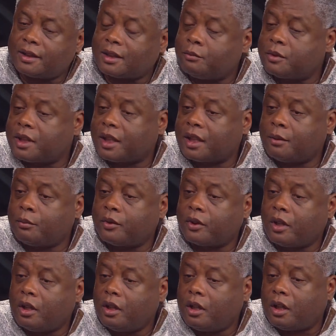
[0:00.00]
sometimes
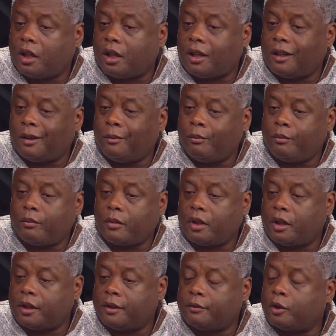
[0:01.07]

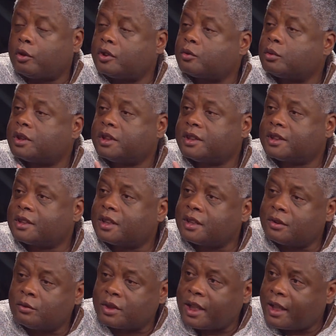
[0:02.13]
on the various religious
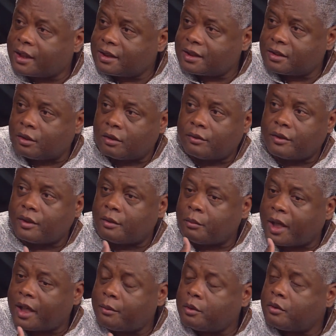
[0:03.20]
texts, sort of the
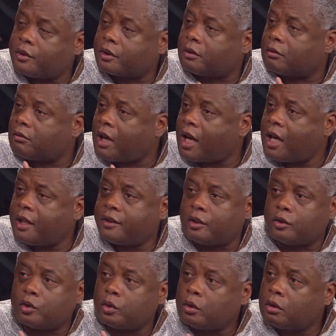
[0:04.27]
Bible, the Quran,
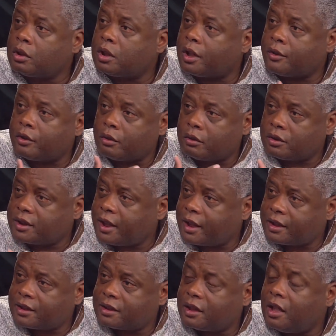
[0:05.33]
the Torah, other
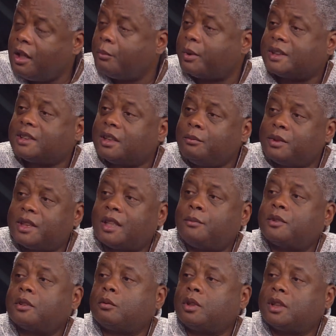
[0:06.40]
texts, but
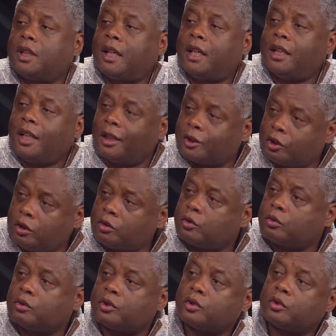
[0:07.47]
sometimes they rely on
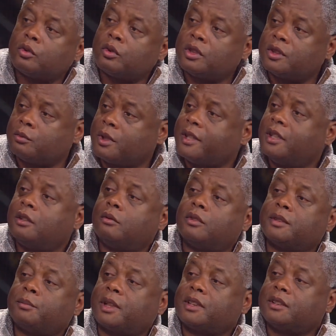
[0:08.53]
cultural stories within
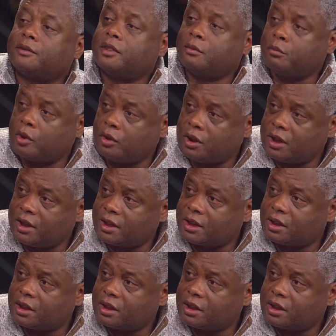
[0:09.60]
respective communities.